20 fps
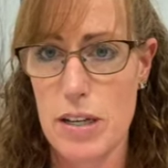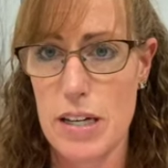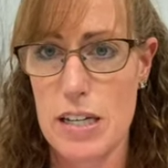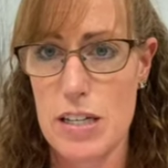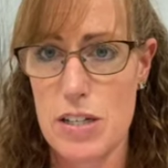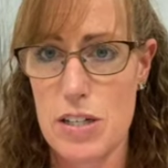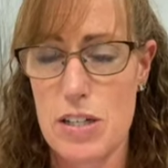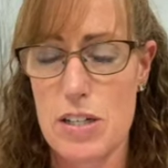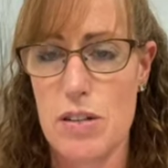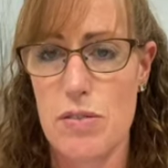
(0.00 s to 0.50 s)
It
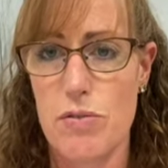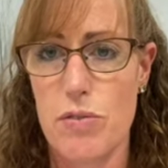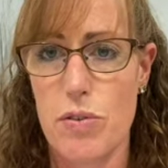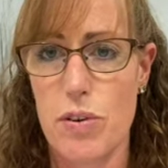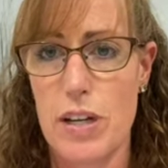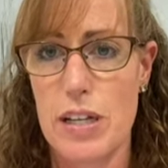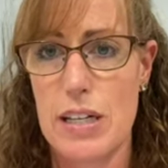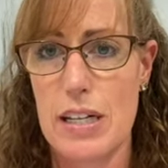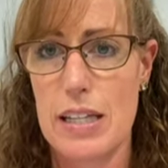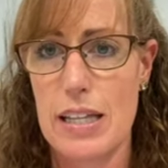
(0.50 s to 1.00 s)
can just
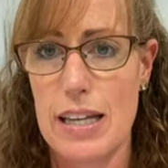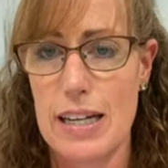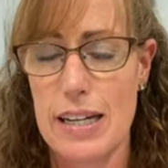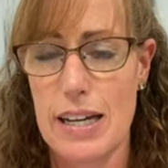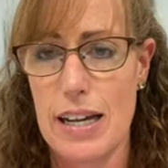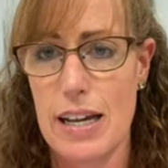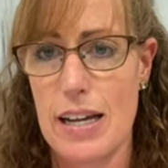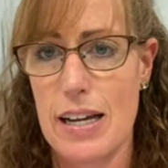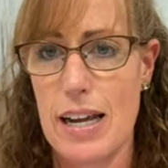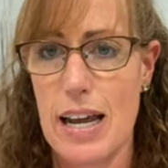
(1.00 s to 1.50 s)
avoid
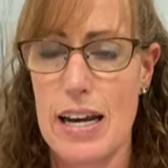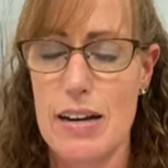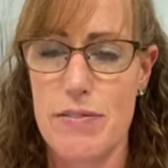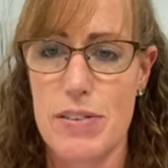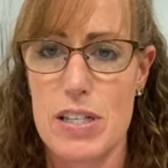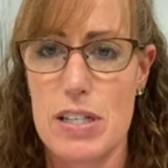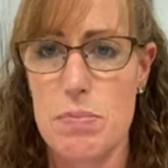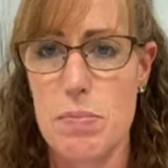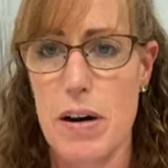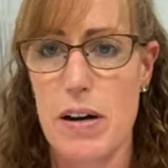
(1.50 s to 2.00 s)
like kind of
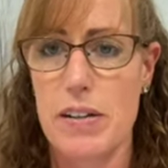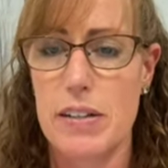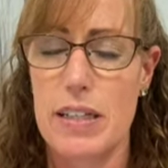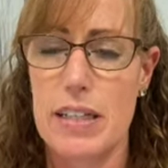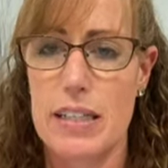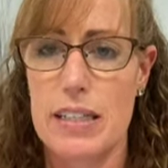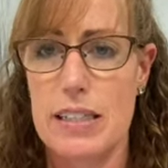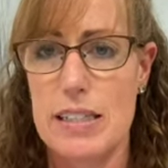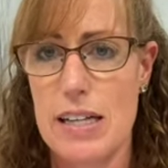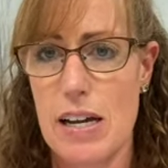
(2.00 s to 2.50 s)
a
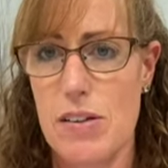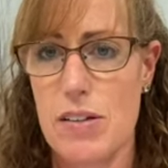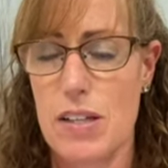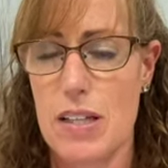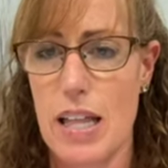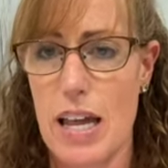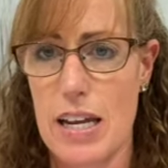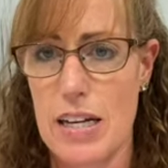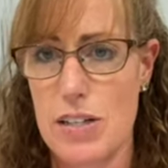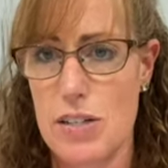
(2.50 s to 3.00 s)
spiraling down the
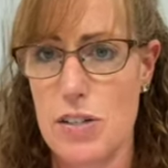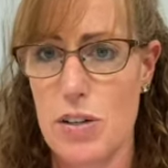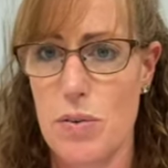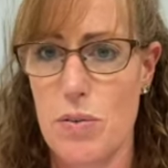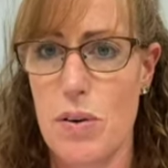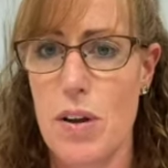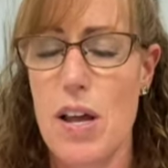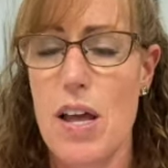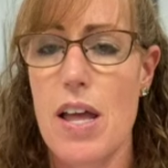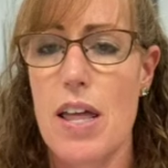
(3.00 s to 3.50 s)
line.
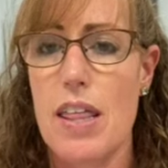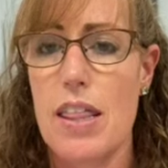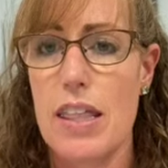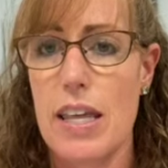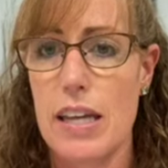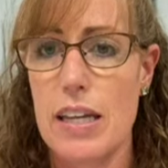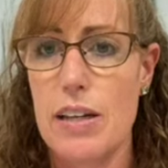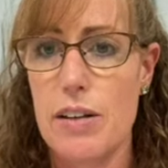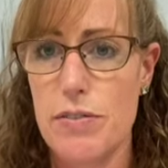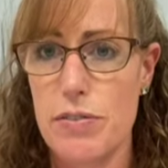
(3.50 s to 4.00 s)
So
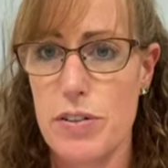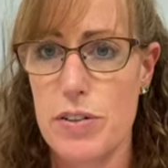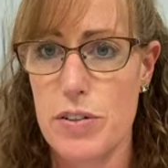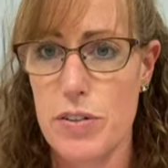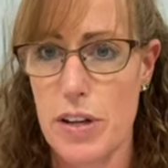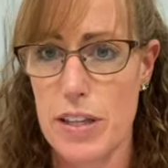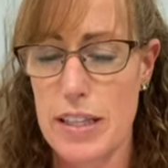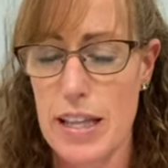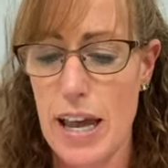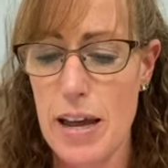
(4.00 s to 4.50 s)
thank you for
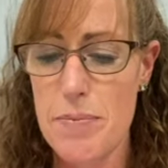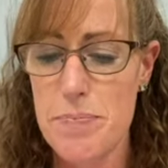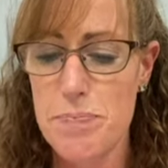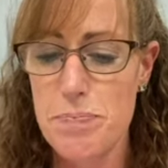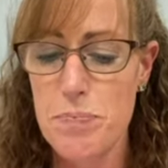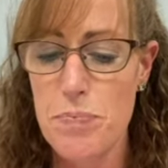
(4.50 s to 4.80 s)
doing that.